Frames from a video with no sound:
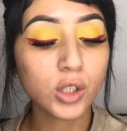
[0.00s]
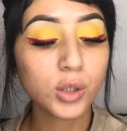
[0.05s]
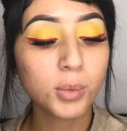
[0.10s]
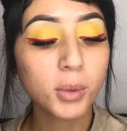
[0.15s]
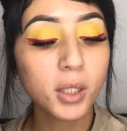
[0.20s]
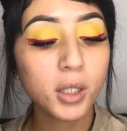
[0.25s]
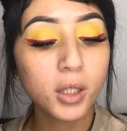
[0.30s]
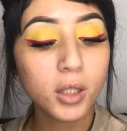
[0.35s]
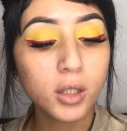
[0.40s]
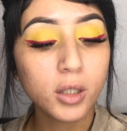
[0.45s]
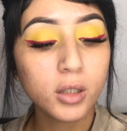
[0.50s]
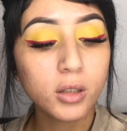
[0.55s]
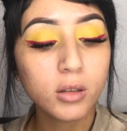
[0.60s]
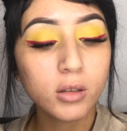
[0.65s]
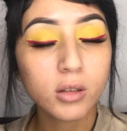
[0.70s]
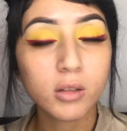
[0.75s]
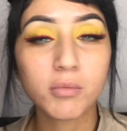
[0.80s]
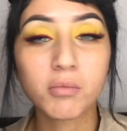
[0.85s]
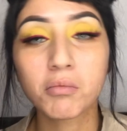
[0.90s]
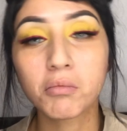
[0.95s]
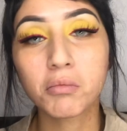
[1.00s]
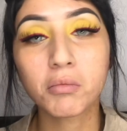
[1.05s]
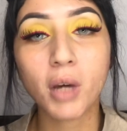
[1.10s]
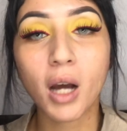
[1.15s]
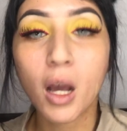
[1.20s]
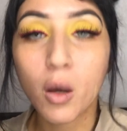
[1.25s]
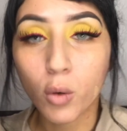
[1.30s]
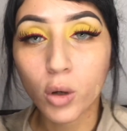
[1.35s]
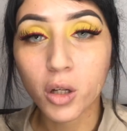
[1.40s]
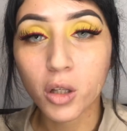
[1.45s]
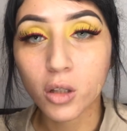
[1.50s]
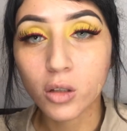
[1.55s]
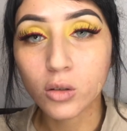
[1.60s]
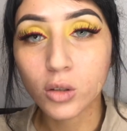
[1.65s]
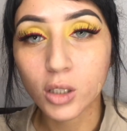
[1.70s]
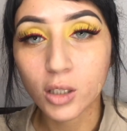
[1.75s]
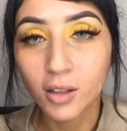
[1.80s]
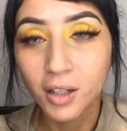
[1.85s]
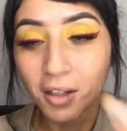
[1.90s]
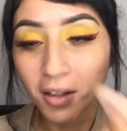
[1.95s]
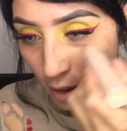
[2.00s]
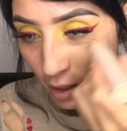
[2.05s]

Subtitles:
just because I want to use it.